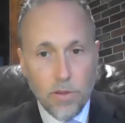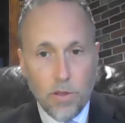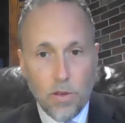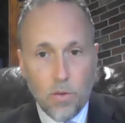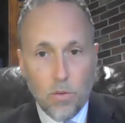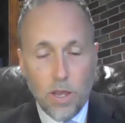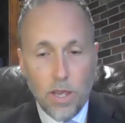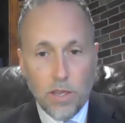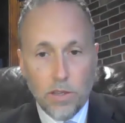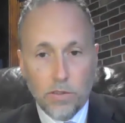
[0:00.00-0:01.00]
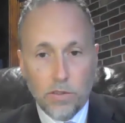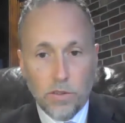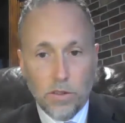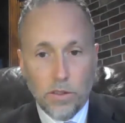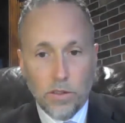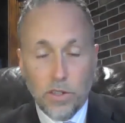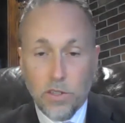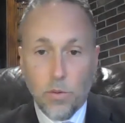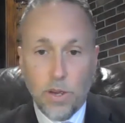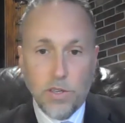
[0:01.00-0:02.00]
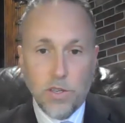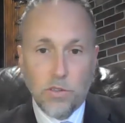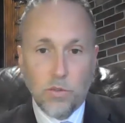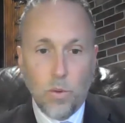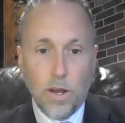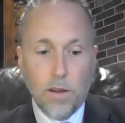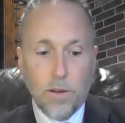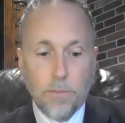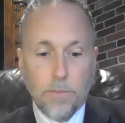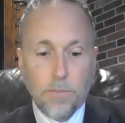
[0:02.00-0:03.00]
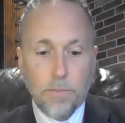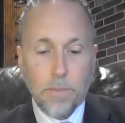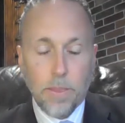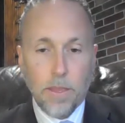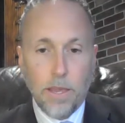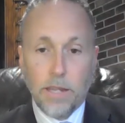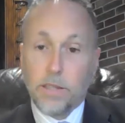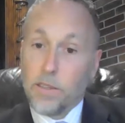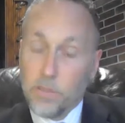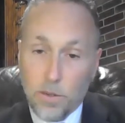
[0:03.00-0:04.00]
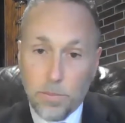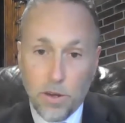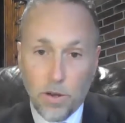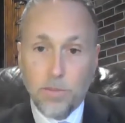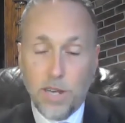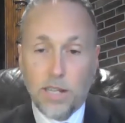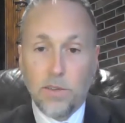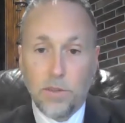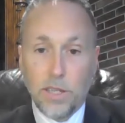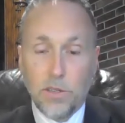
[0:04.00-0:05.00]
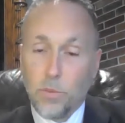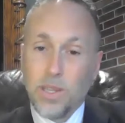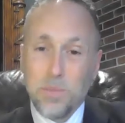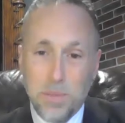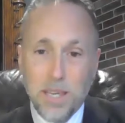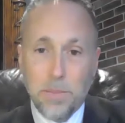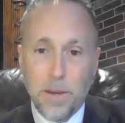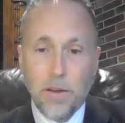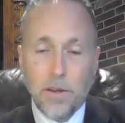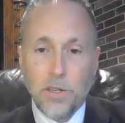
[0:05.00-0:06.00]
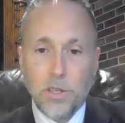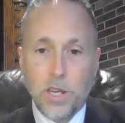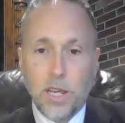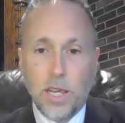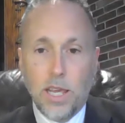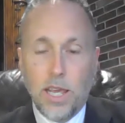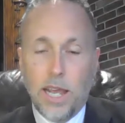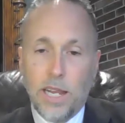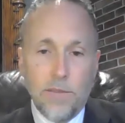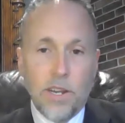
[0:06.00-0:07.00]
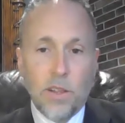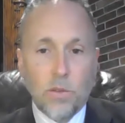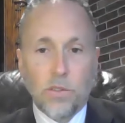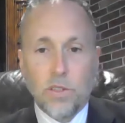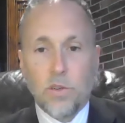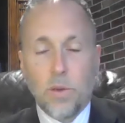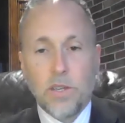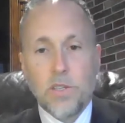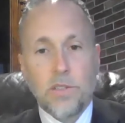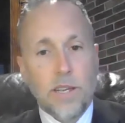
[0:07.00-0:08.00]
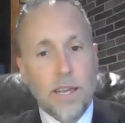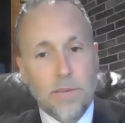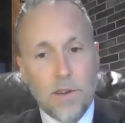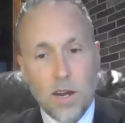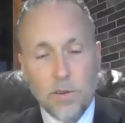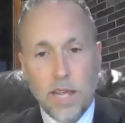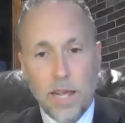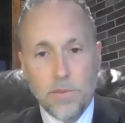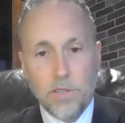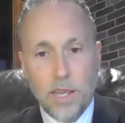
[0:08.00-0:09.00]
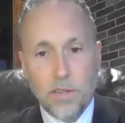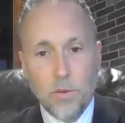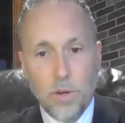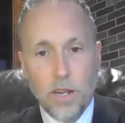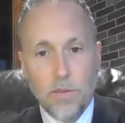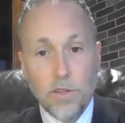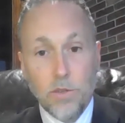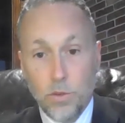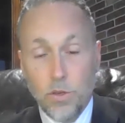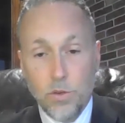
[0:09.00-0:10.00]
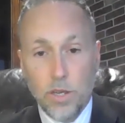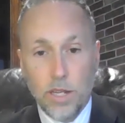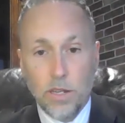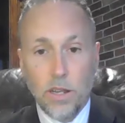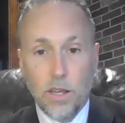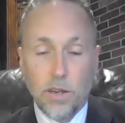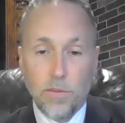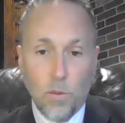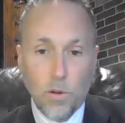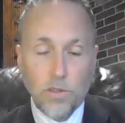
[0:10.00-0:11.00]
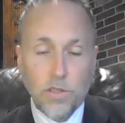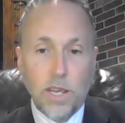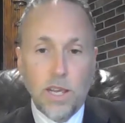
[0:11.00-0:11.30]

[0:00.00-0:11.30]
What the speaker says: though, is situations where it doesn't appear objectively to really be a marriage. And even in those situations, I have a hard time saying to an individual, you should get a divorce.